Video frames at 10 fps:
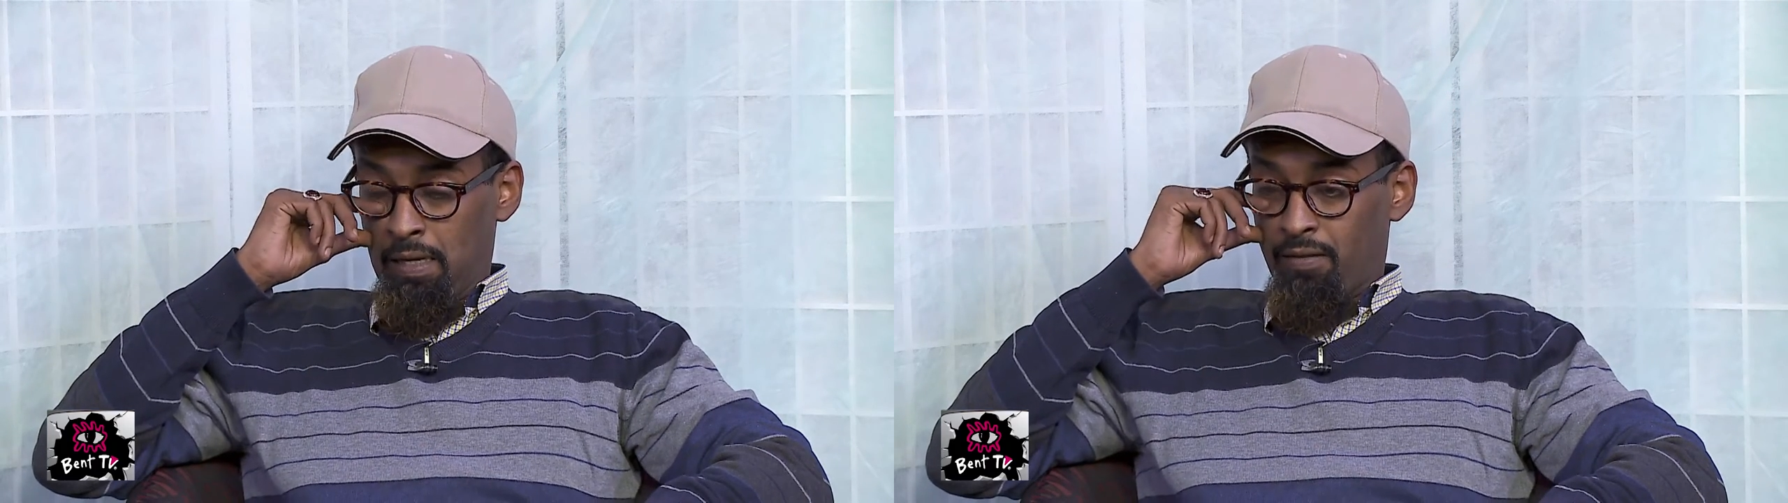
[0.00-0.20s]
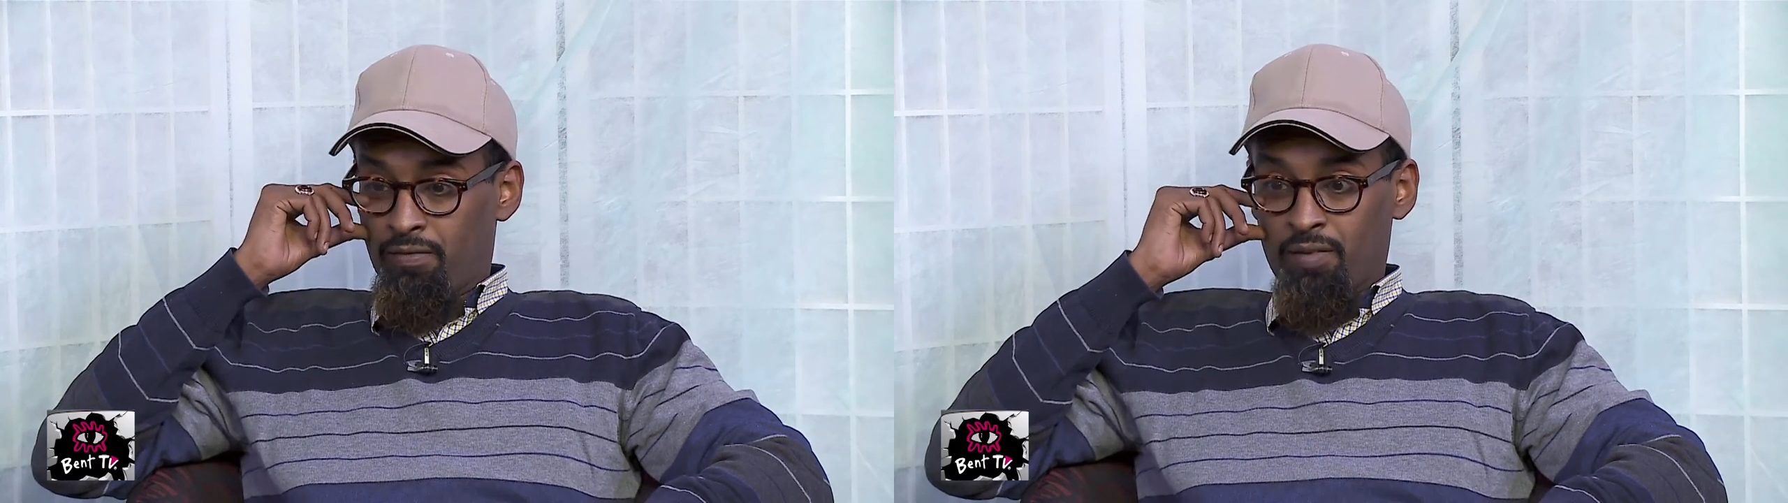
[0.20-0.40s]

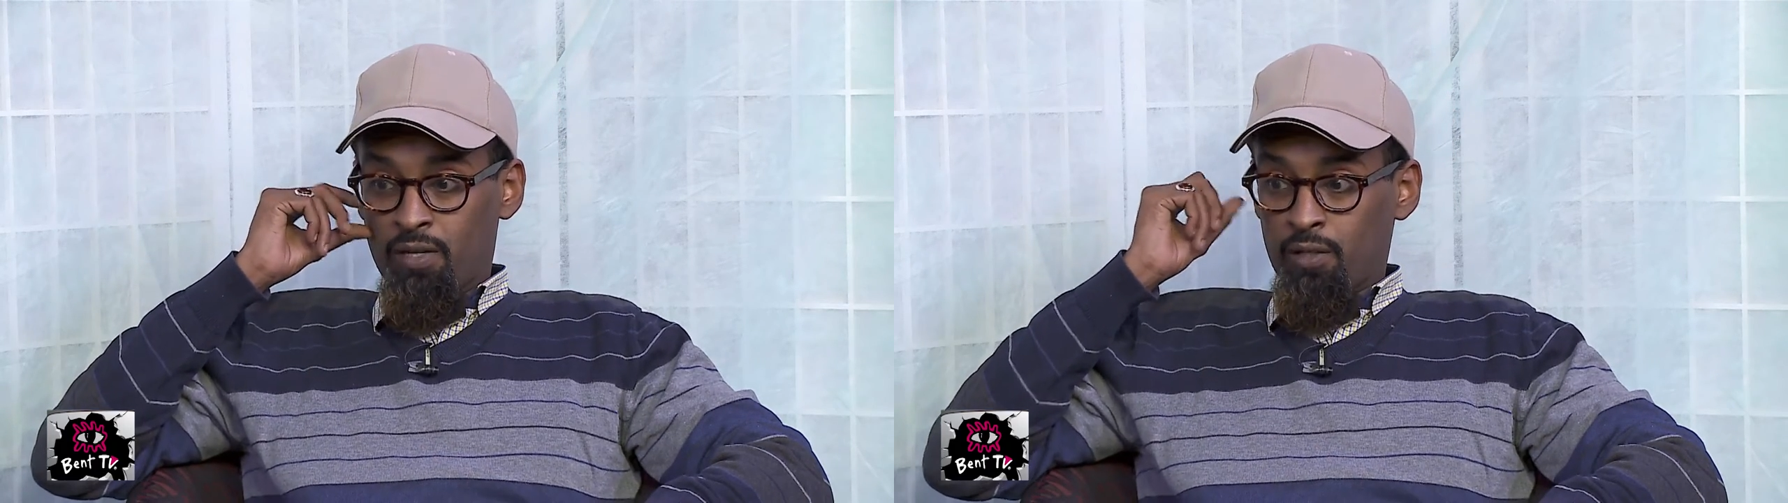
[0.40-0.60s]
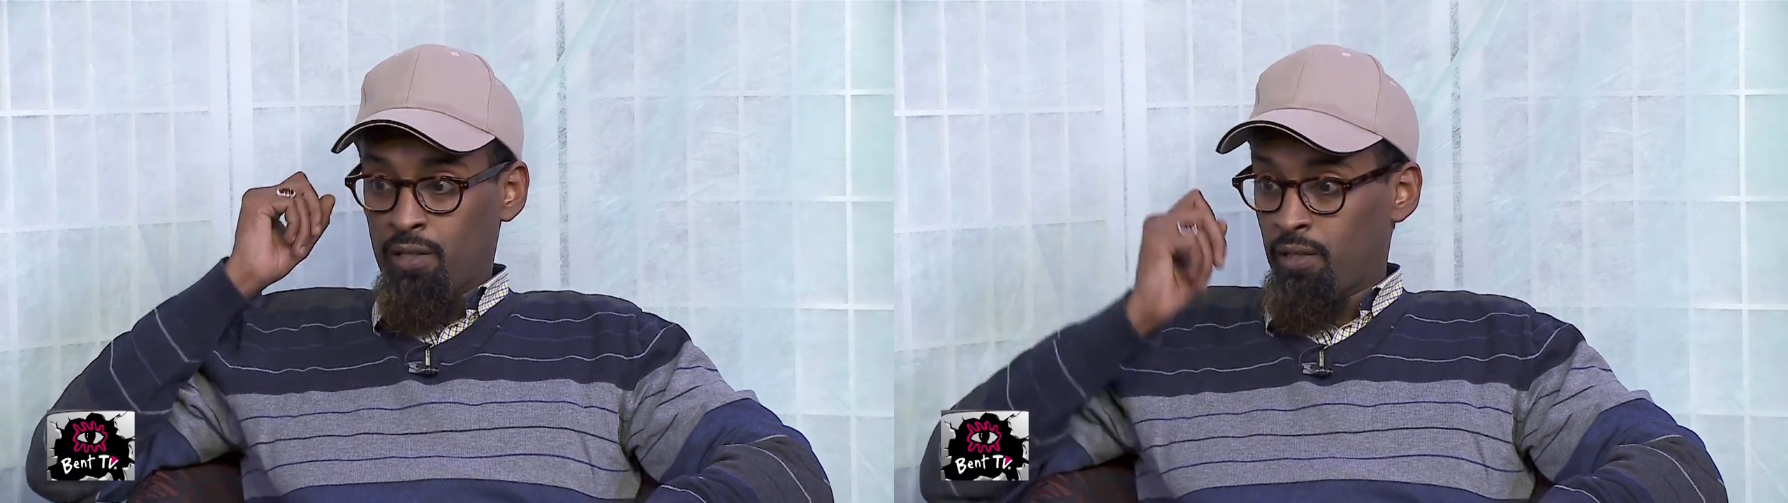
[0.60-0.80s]
are
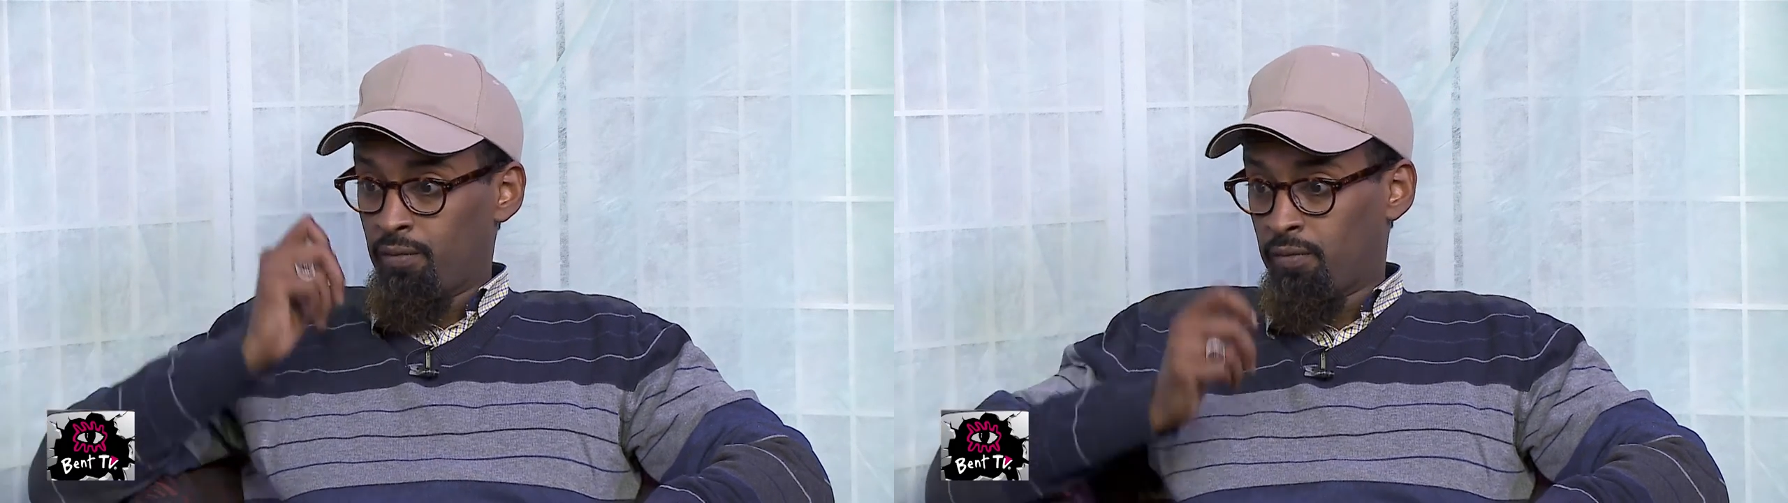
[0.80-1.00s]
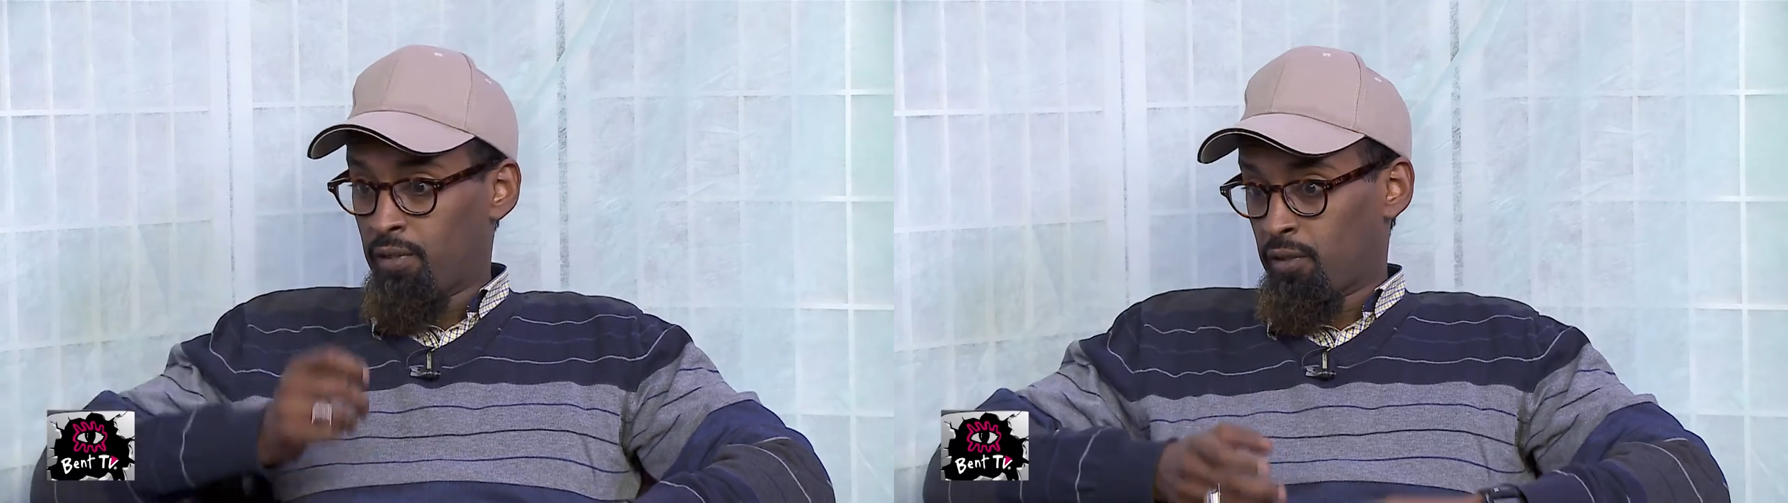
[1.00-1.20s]

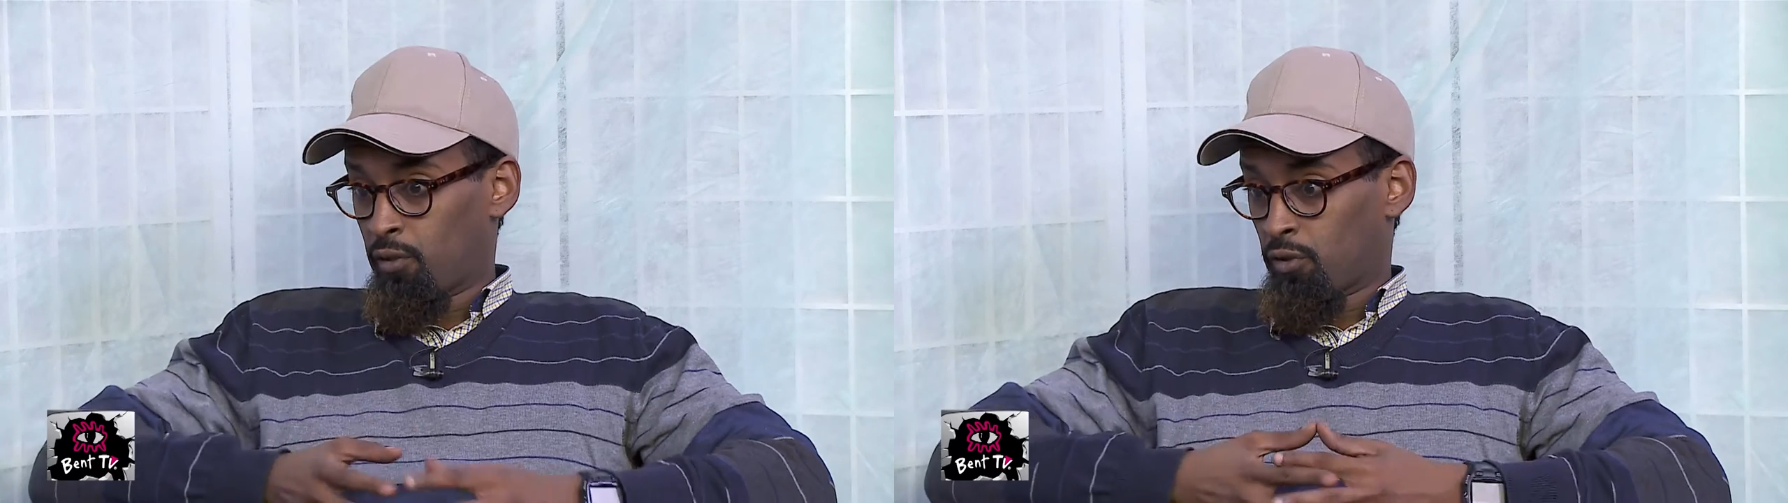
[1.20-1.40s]
very, very